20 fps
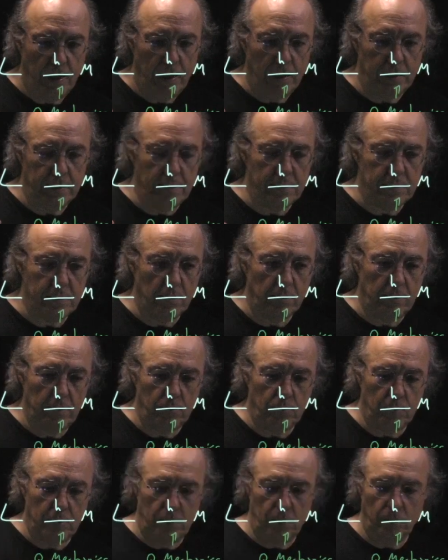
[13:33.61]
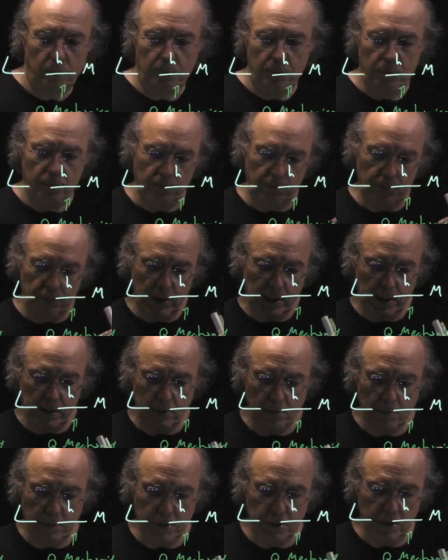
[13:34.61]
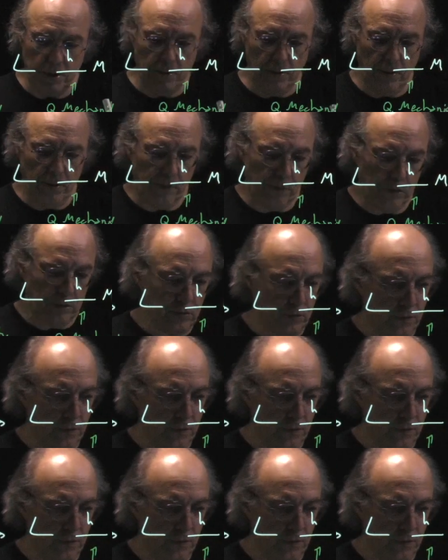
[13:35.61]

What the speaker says: It is only when you bring the machinery of quantum